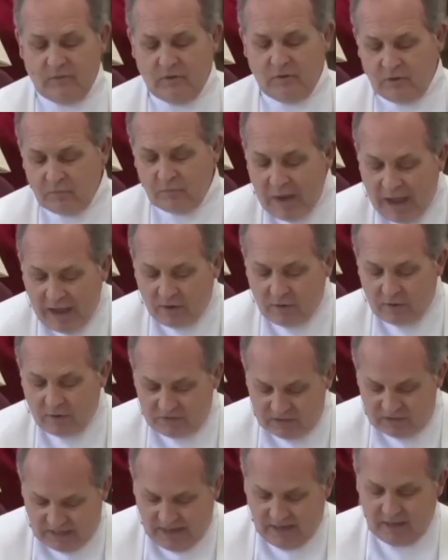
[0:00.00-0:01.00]
Matter of
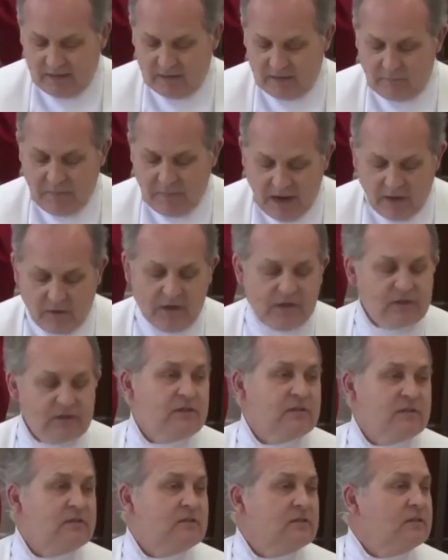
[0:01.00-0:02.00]
second
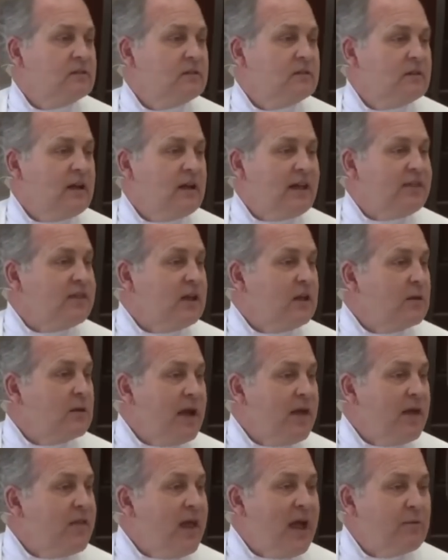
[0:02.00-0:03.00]
marriages. I think
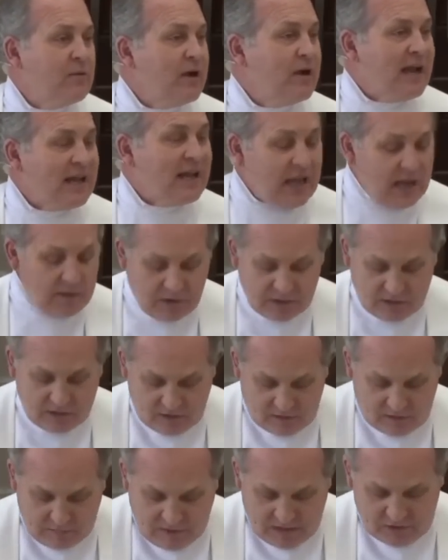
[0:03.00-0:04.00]
about that. When I came into
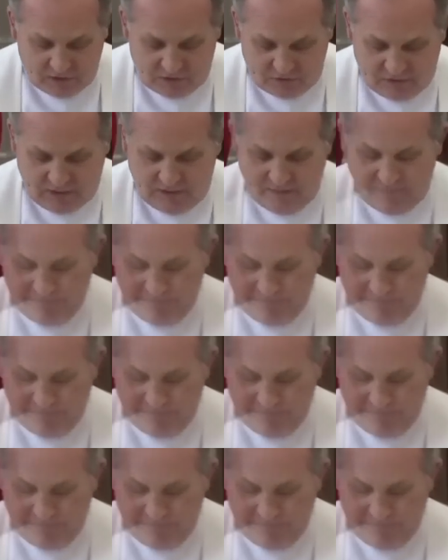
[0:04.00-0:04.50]
the ministry,